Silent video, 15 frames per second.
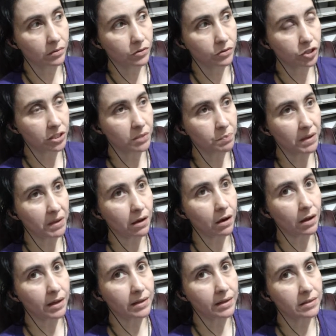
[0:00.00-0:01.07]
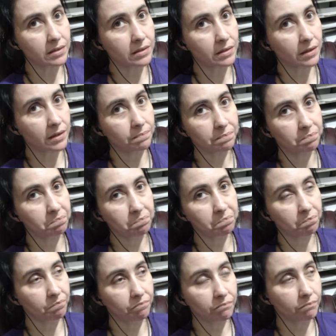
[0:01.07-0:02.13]
Just because
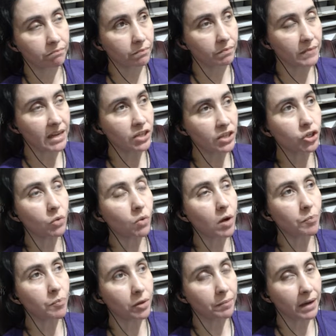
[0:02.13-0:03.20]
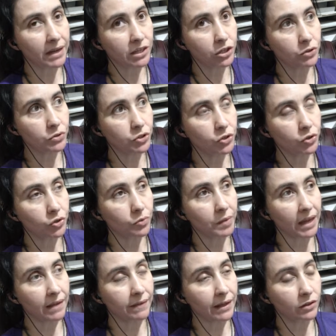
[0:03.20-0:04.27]
they show up on my YouTube
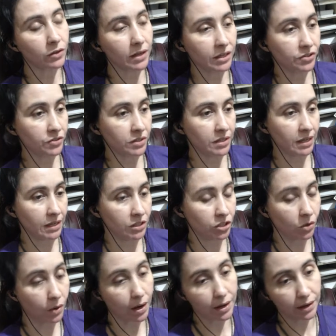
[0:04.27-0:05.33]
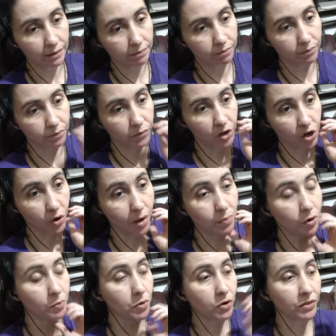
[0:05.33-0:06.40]
and they look interesting, so I
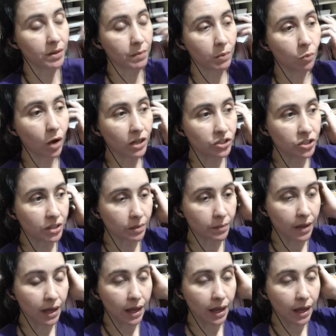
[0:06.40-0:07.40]
bookmark them and watch them.